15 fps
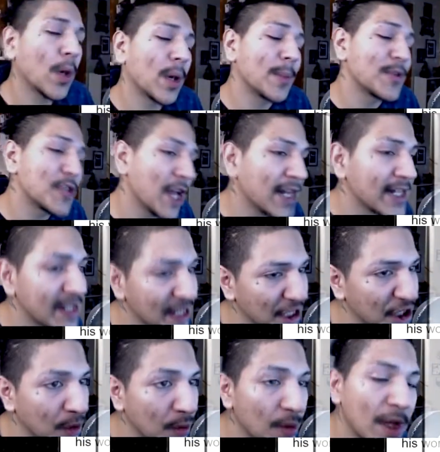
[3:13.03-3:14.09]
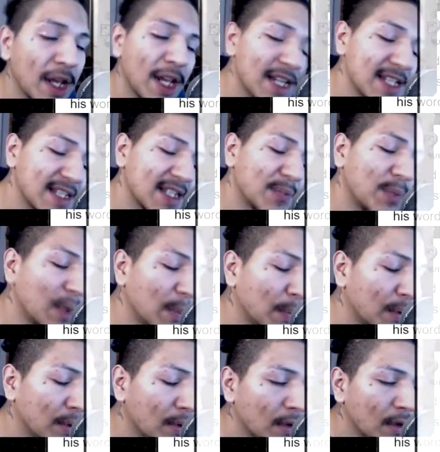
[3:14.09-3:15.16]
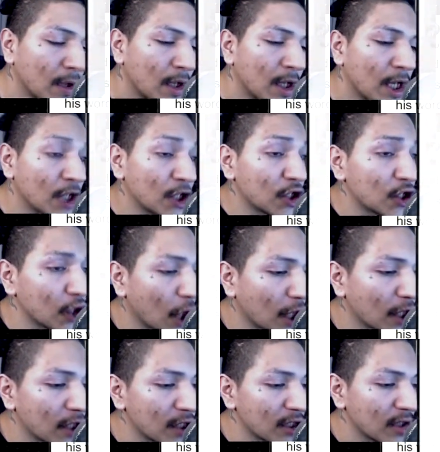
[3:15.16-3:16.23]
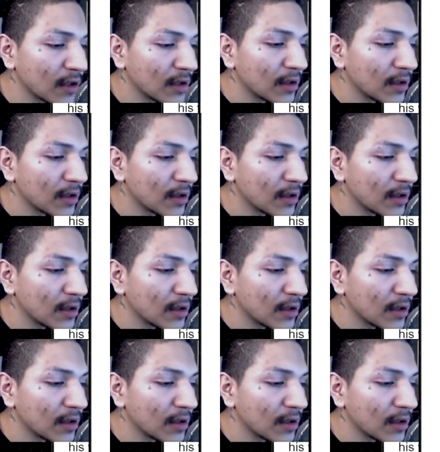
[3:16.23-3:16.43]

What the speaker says: trying to tell you is the people in charge,